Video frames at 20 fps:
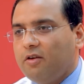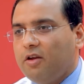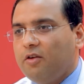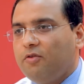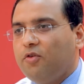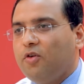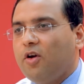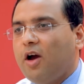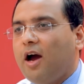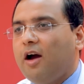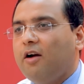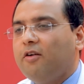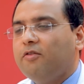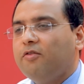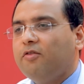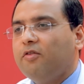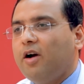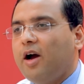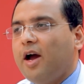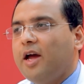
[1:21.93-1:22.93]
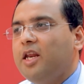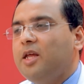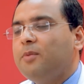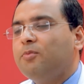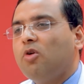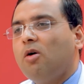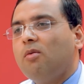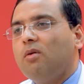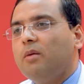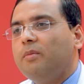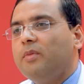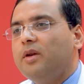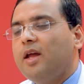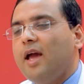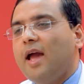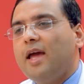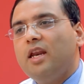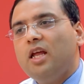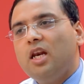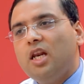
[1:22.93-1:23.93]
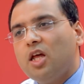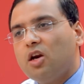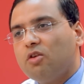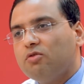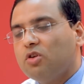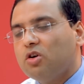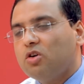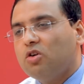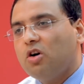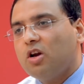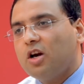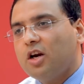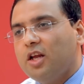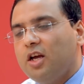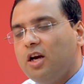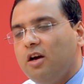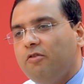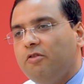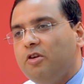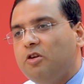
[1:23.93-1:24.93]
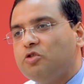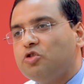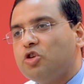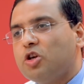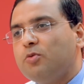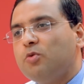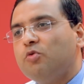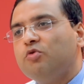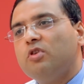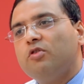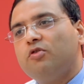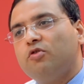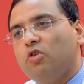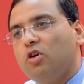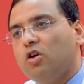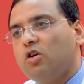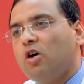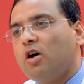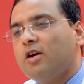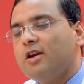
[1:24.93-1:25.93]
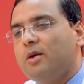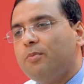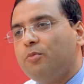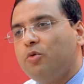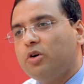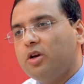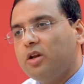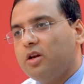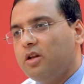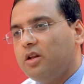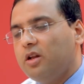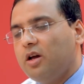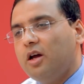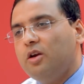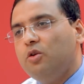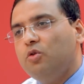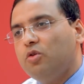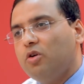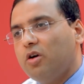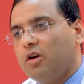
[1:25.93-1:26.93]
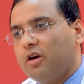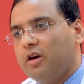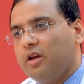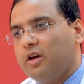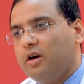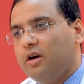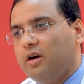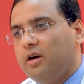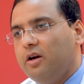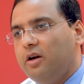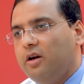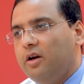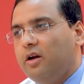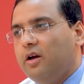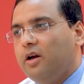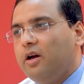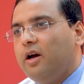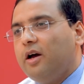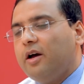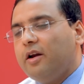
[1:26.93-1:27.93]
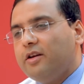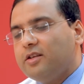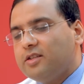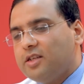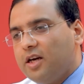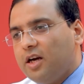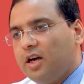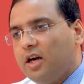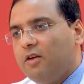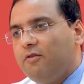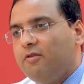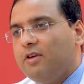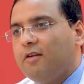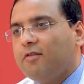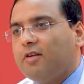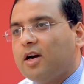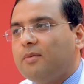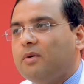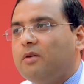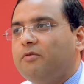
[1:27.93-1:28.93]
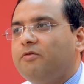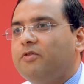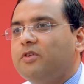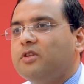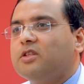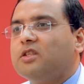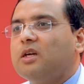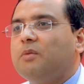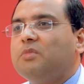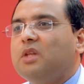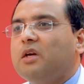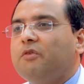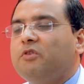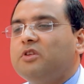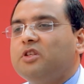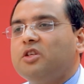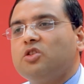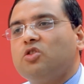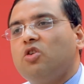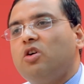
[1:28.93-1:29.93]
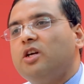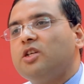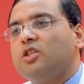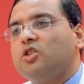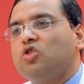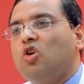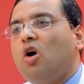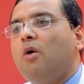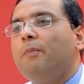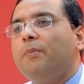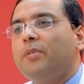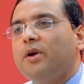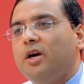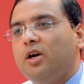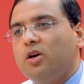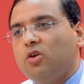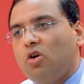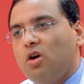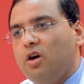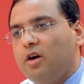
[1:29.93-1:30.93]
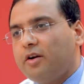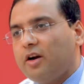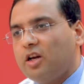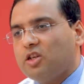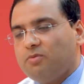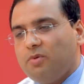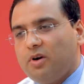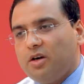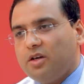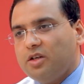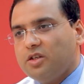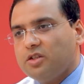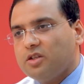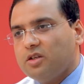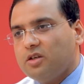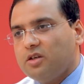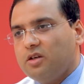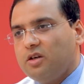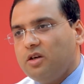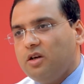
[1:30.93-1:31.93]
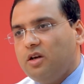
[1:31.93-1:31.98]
If you have any problem in any layer of the cornea, we used to remove the full cornea and put in a new cornea. Recently, we have come up with something which is called as component corneal transplantation.